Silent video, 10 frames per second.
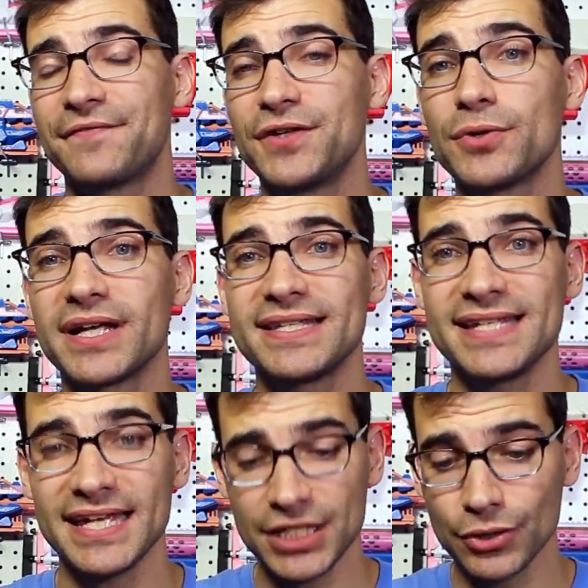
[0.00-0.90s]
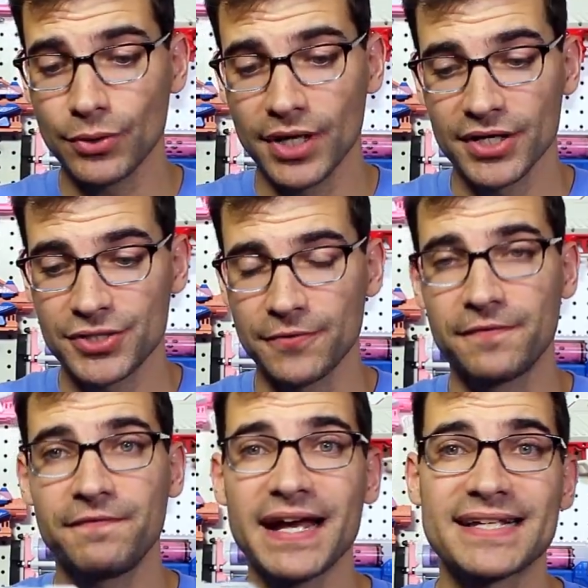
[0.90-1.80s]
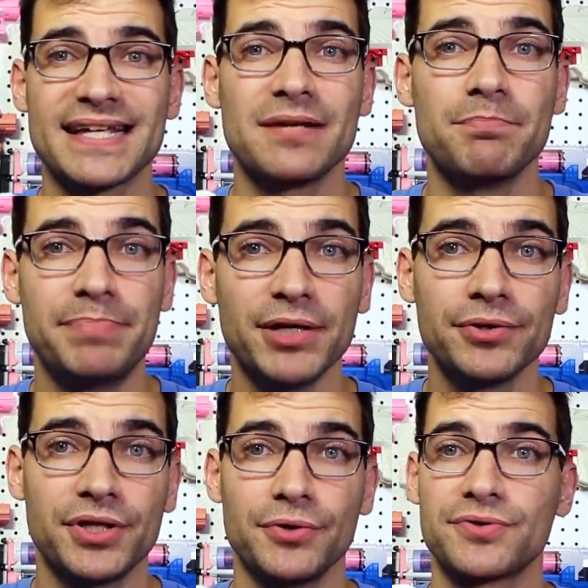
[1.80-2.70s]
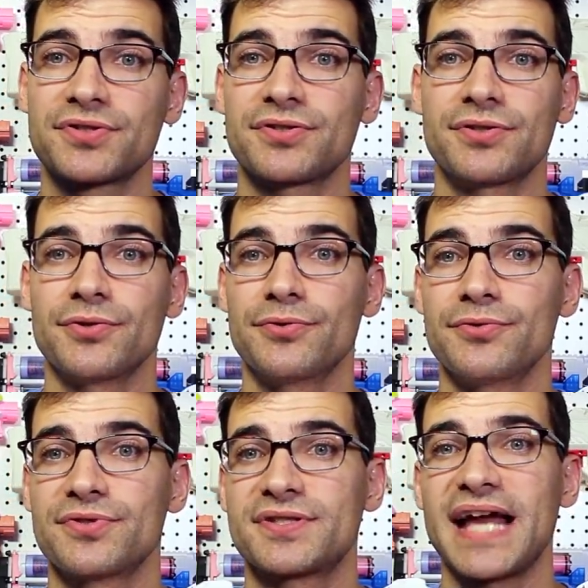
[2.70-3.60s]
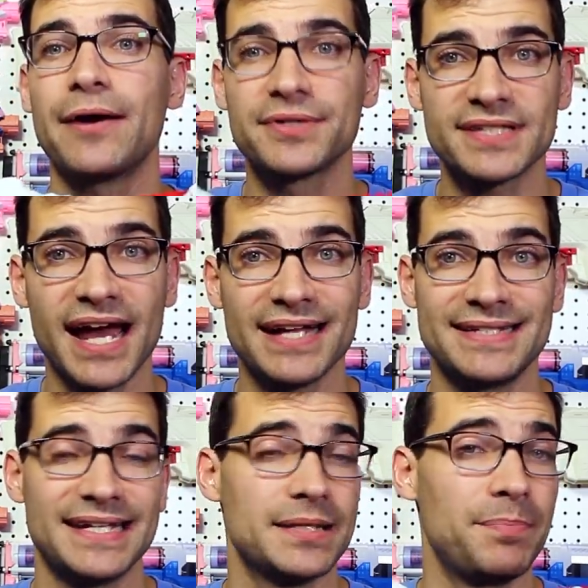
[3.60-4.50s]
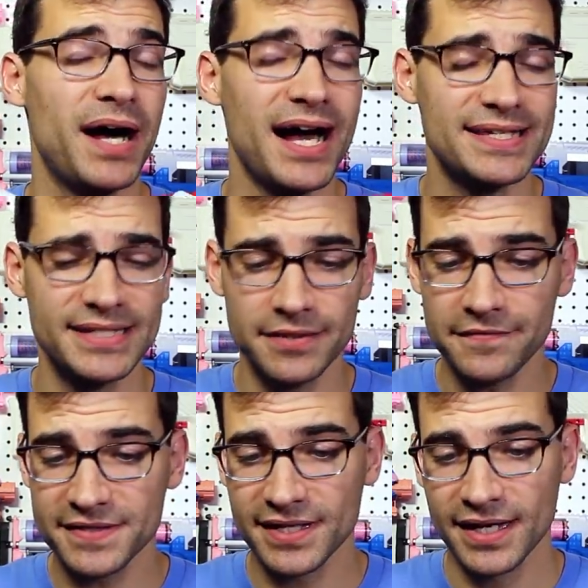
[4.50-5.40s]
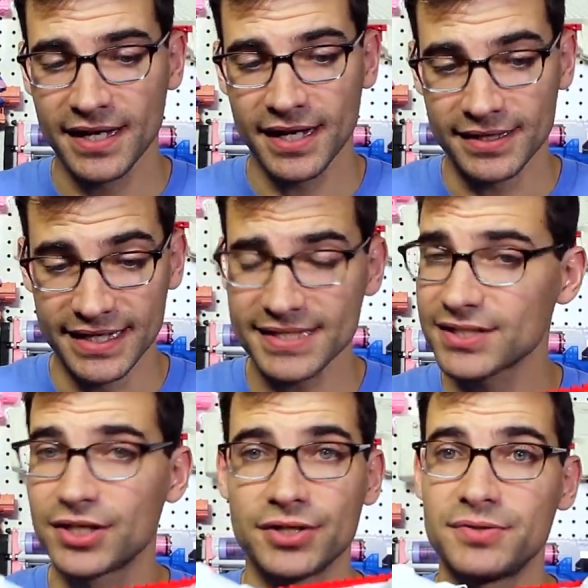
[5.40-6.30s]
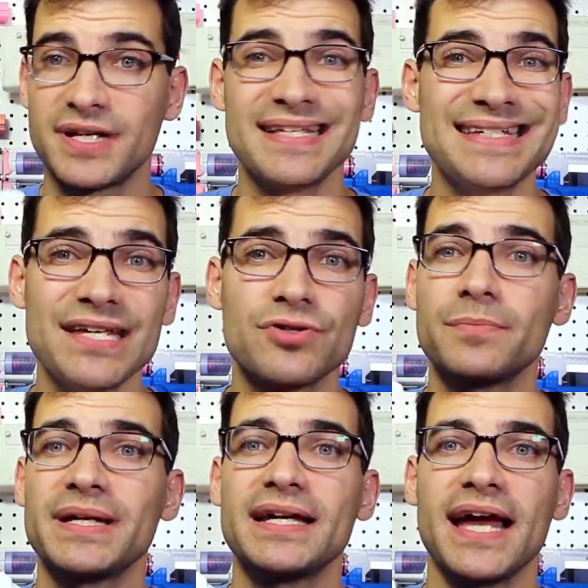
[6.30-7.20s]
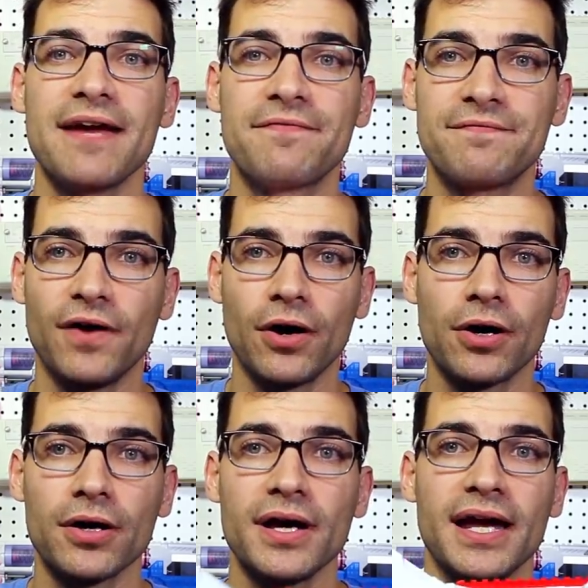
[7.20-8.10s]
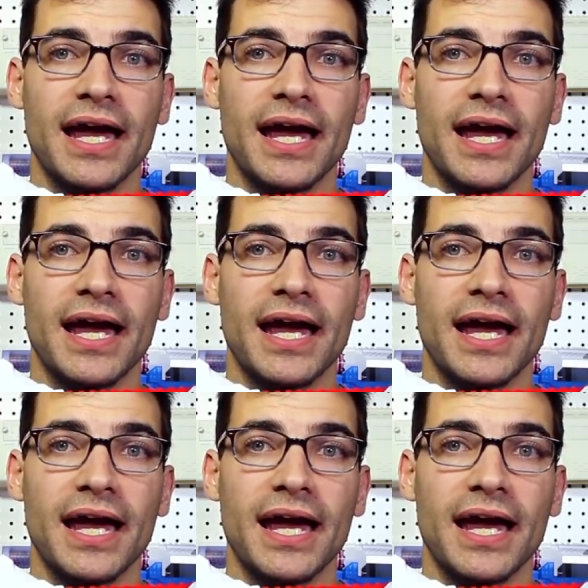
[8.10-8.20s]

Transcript: if you continue to fix and build those downsides into positives, this could continue to be a far,